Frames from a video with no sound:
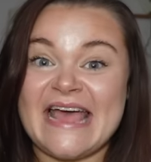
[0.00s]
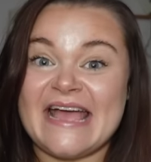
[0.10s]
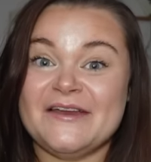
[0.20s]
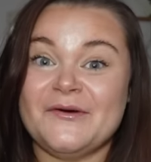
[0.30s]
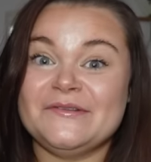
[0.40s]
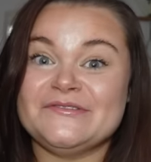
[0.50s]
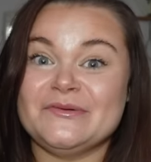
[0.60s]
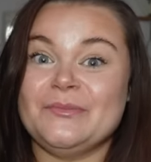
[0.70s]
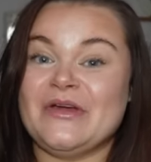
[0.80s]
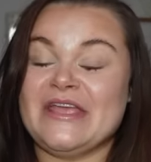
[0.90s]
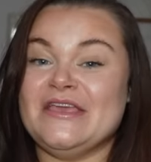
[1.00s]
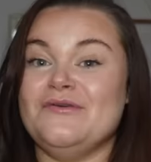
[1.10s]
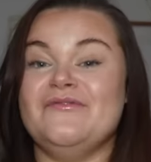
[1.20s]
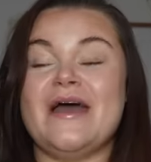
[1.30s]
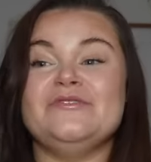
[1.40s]
I can also bring
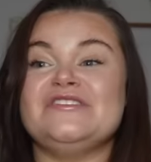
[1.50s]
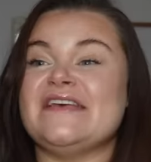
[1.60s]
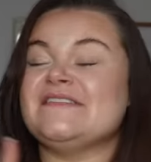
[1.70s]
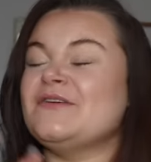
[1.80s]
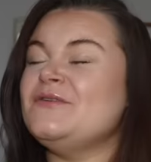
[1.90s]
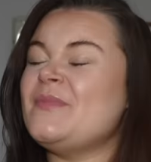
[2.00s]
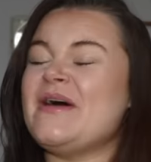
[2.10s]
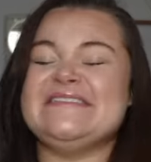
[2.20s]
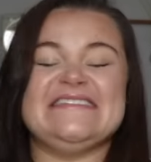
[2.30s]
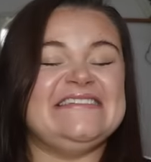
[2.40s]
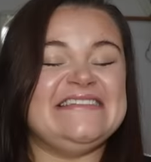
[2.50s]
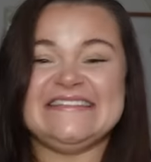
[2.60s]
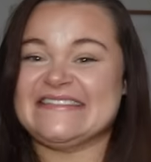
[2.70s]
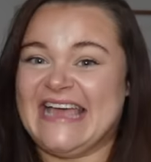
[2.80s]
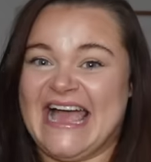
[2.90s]
you vouchers and coupons and
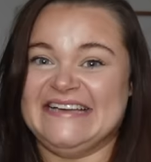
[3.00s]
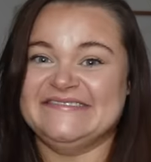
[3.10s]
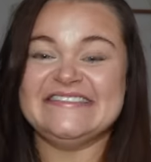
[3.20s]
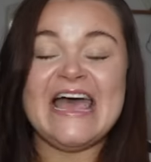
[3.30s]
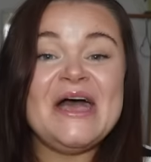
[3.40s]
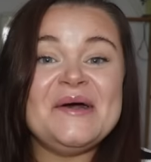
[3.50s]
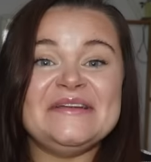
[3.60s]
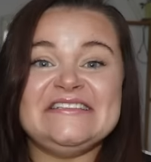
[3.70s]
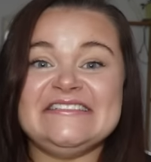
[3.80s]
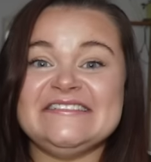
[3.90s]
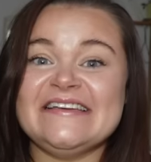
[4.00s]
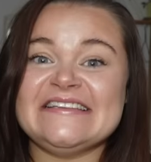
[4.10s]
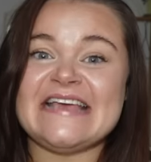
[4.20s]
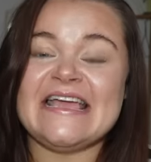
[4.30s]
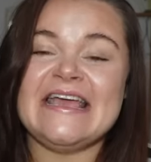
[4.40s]
discounts, which is so
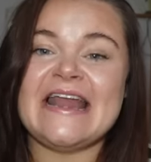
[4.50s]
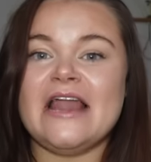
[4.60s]
exciting.